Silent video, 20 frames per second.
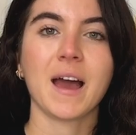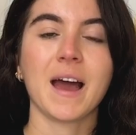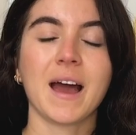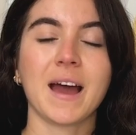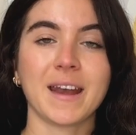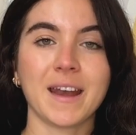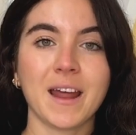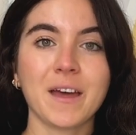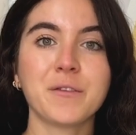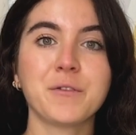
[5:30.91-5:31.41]

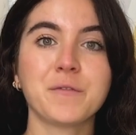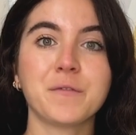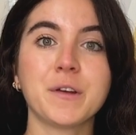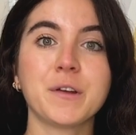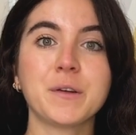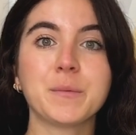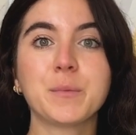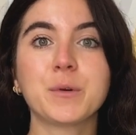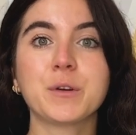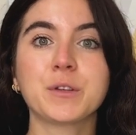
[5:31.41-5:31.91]
Another very
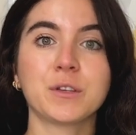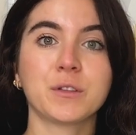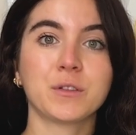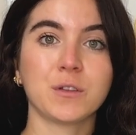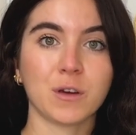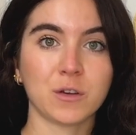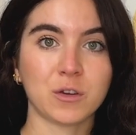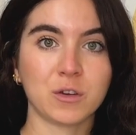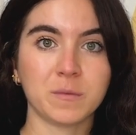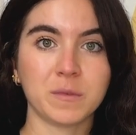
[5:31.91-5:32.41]
important
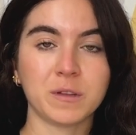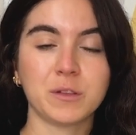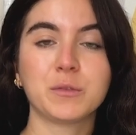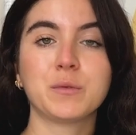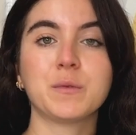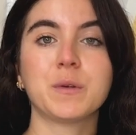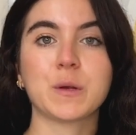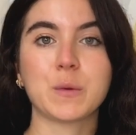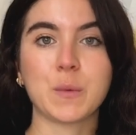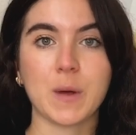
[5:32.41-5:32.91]
document
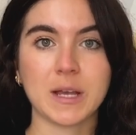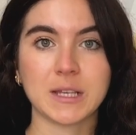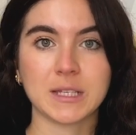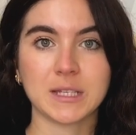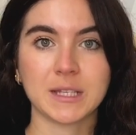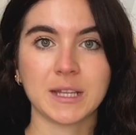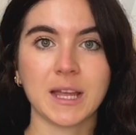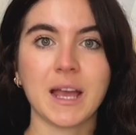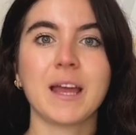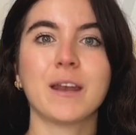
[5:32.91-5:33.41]
to
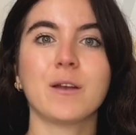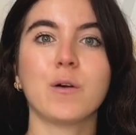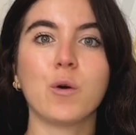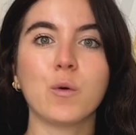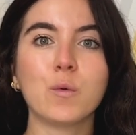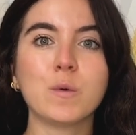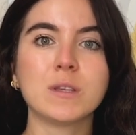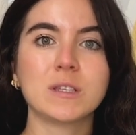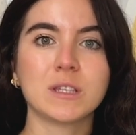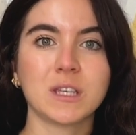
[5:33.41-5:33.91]
request and
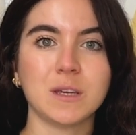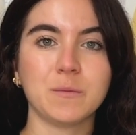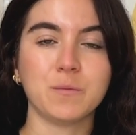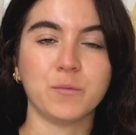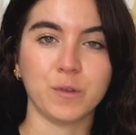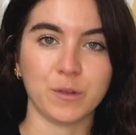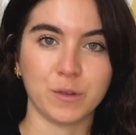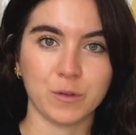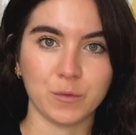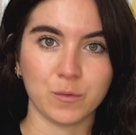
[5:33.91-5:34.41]
always keep
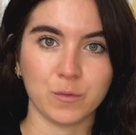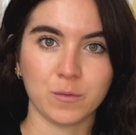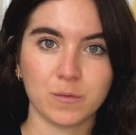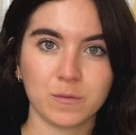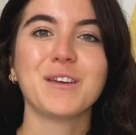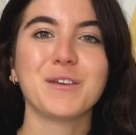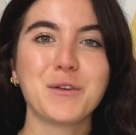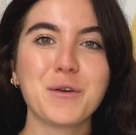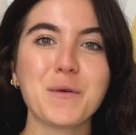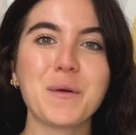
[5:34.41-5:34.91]
with you,
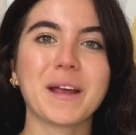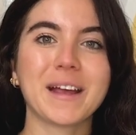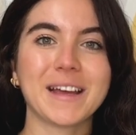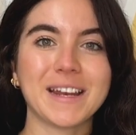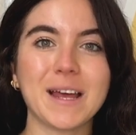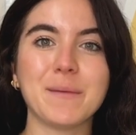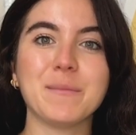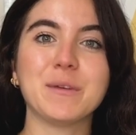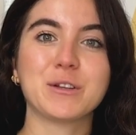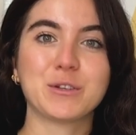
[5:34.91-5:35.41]
your
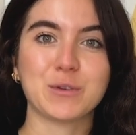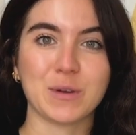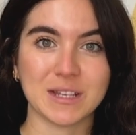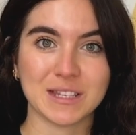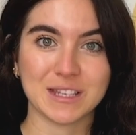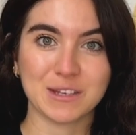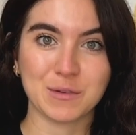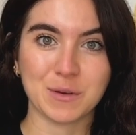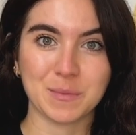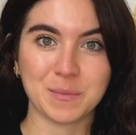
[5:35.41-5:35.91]
academic
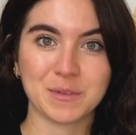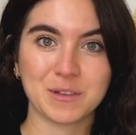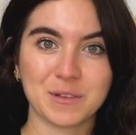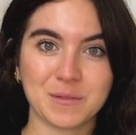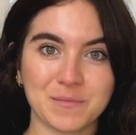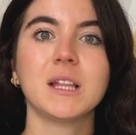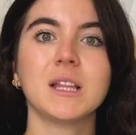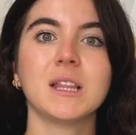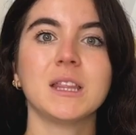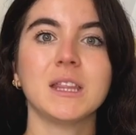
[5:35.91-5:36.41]
transcript.
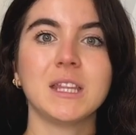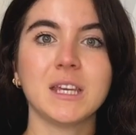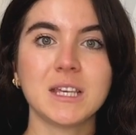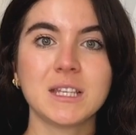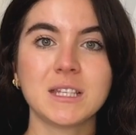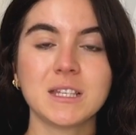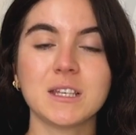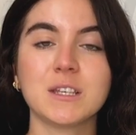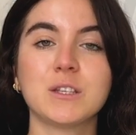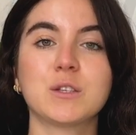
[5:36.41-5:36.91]

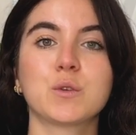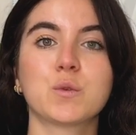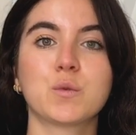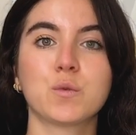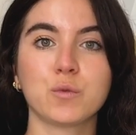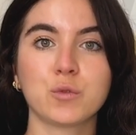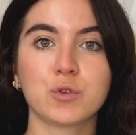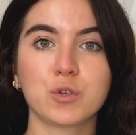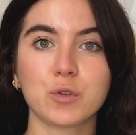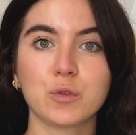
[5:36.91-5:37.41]
This is
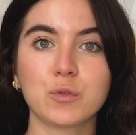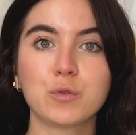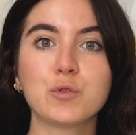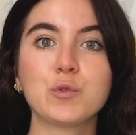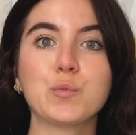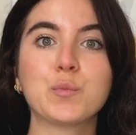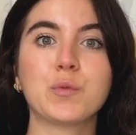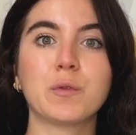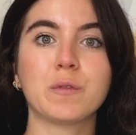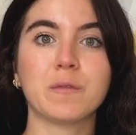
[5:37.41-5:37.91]
crucial
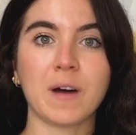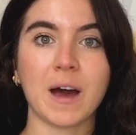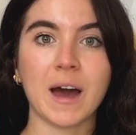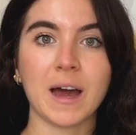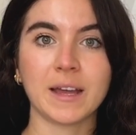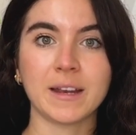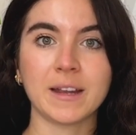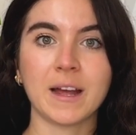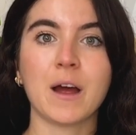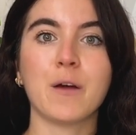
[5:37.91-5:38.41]
to
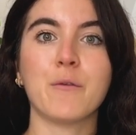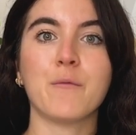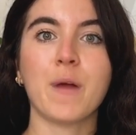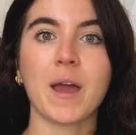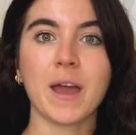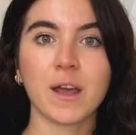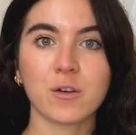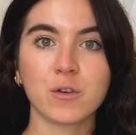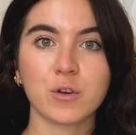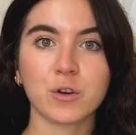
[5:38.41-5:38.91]
provide a
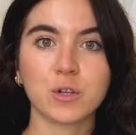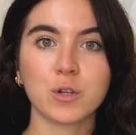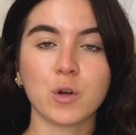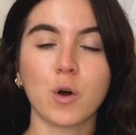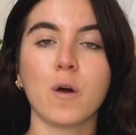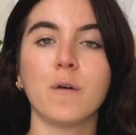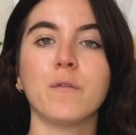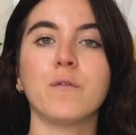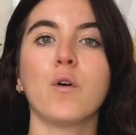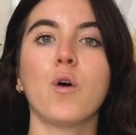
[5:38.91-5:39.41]
record
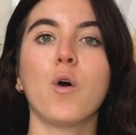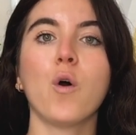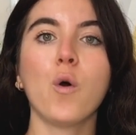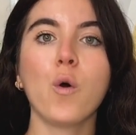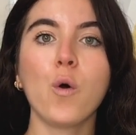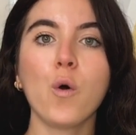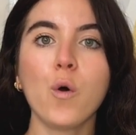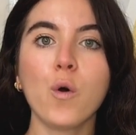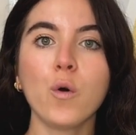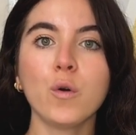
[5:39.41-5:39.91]
of
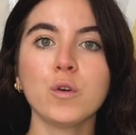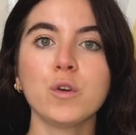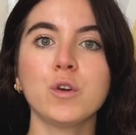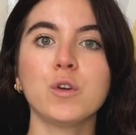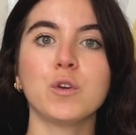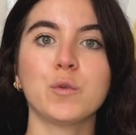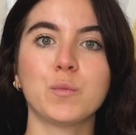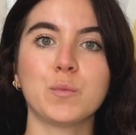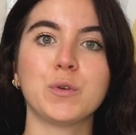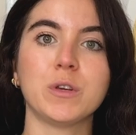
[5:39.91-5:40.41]
all
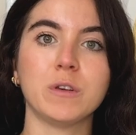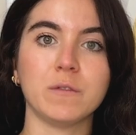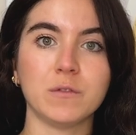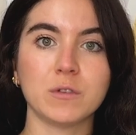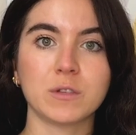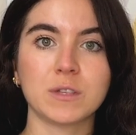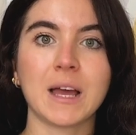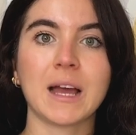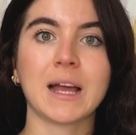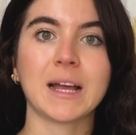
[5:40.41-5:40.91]
your
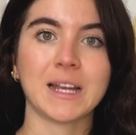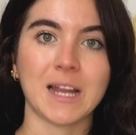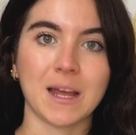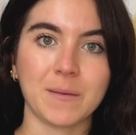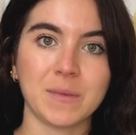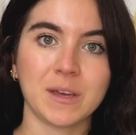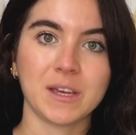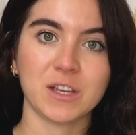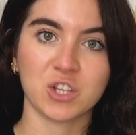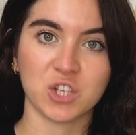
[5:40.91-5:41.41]
previous
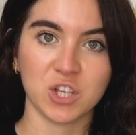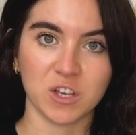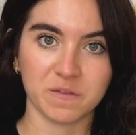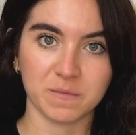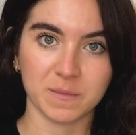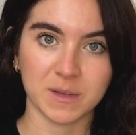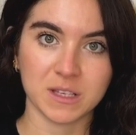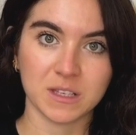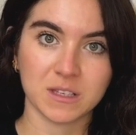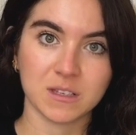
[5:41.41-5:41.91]
academic
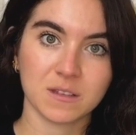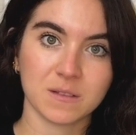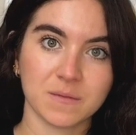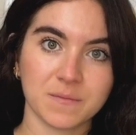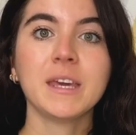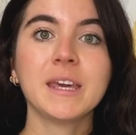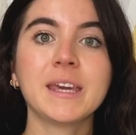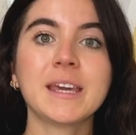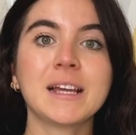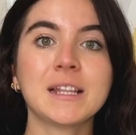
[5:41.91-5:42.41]
achievements.
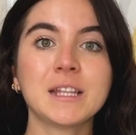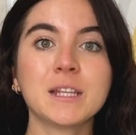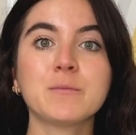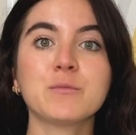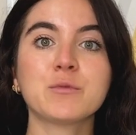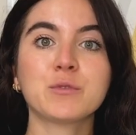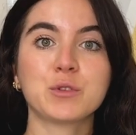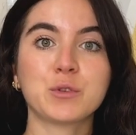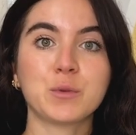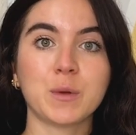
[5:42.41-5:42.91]
It can
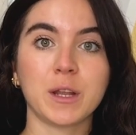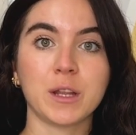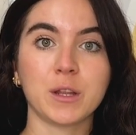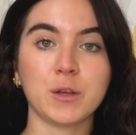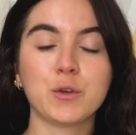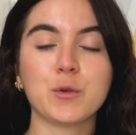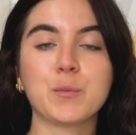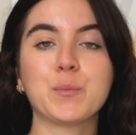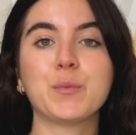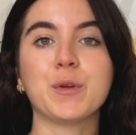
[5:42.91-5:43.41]
demonstrate
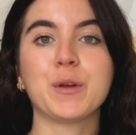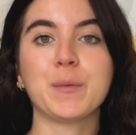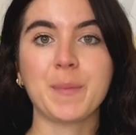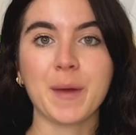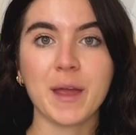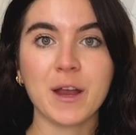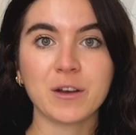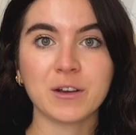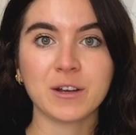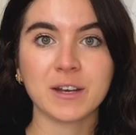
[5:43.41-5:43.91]
your
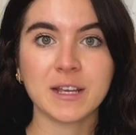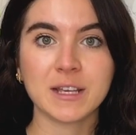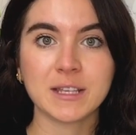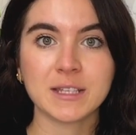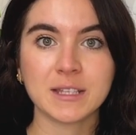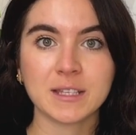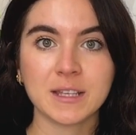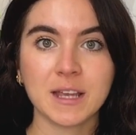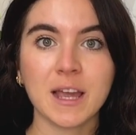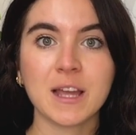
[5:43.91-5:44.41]

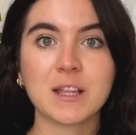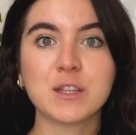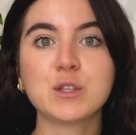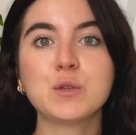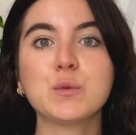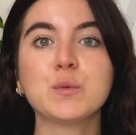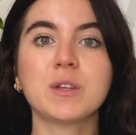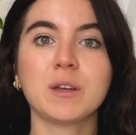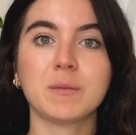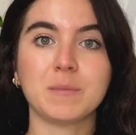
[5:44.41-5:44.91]
preparedness and
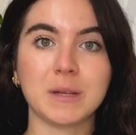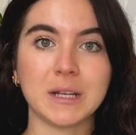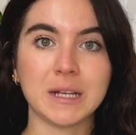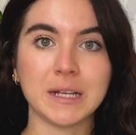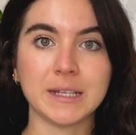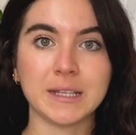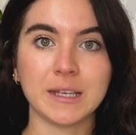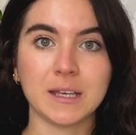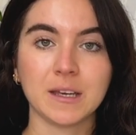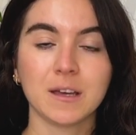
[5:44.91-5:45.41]

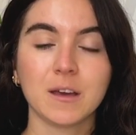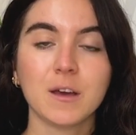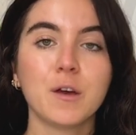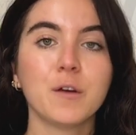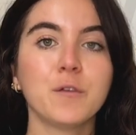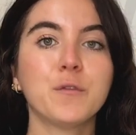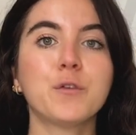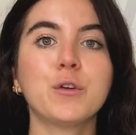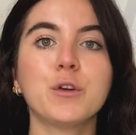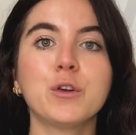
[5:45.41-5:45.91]
suitability
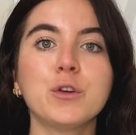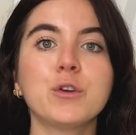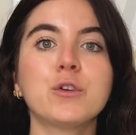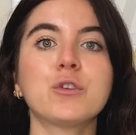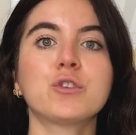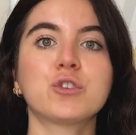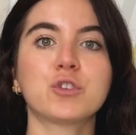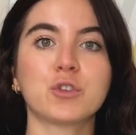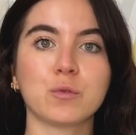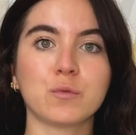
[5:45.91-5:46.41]
for your
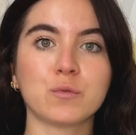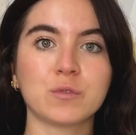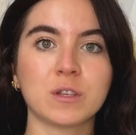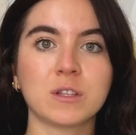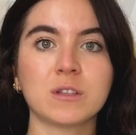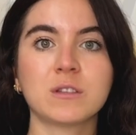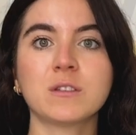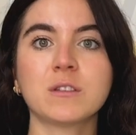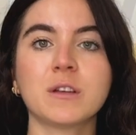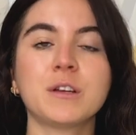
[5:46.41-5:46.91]

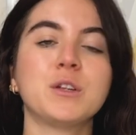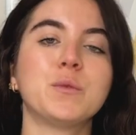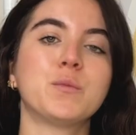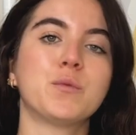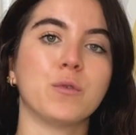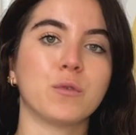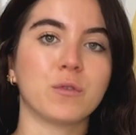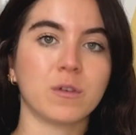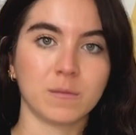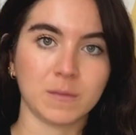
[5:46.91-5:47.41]
chosen study
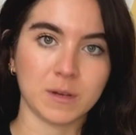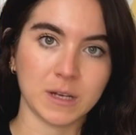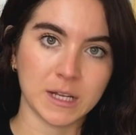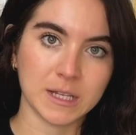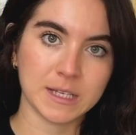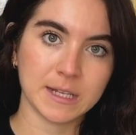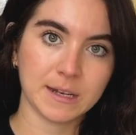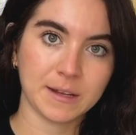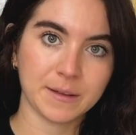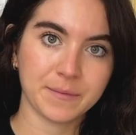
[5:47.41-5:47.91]
program in
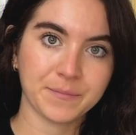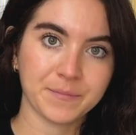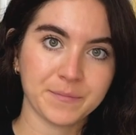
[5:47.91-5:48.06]
Italy.